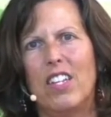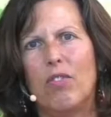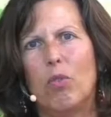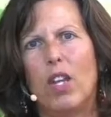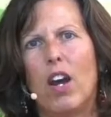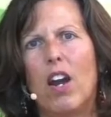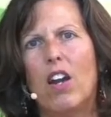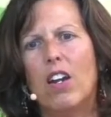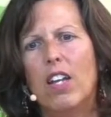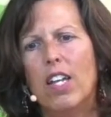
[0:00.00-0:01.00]
If we
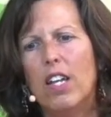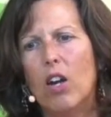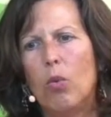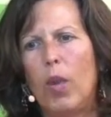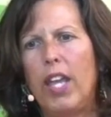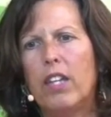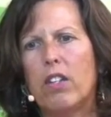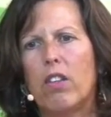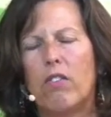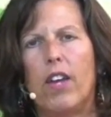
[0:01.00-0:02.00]
are awakened
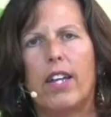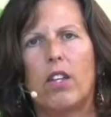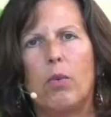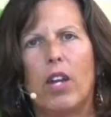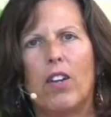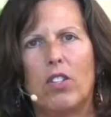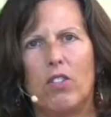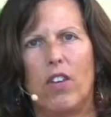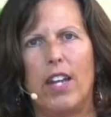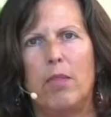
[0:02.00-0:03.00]
to the fact that we are a
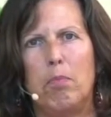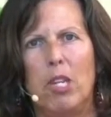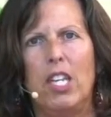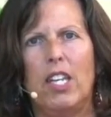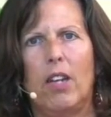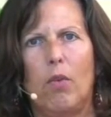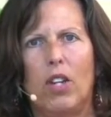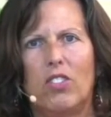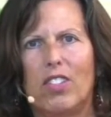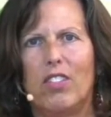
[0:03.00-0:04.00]
divine being, what
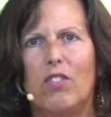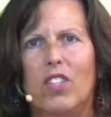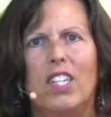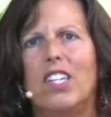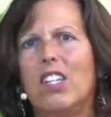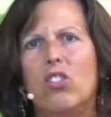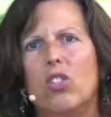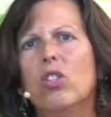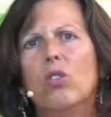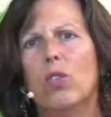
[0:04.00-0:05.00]
does the divinity
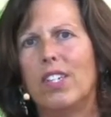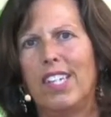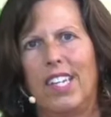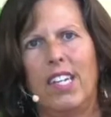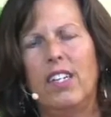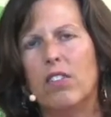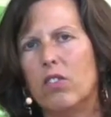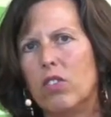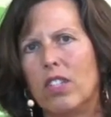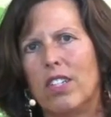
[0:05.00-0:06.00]
do? It
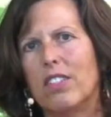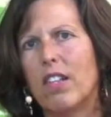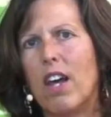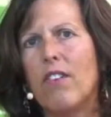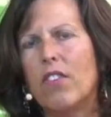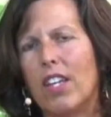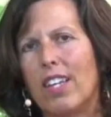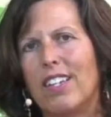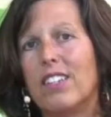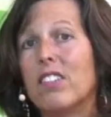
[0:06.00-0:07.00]
gives. It is
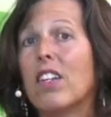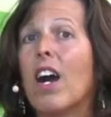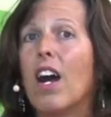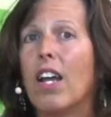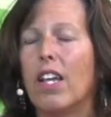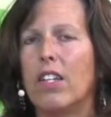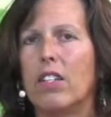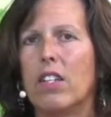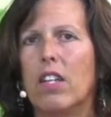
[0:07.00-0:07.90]
loving. It is kind.